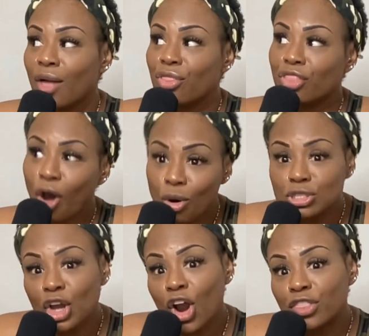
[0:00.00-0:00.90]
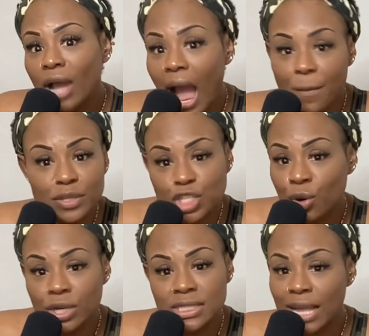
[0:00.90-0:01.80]
those are the
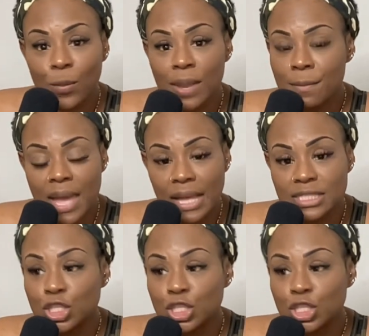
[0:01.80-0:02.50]
opportunities that we miss.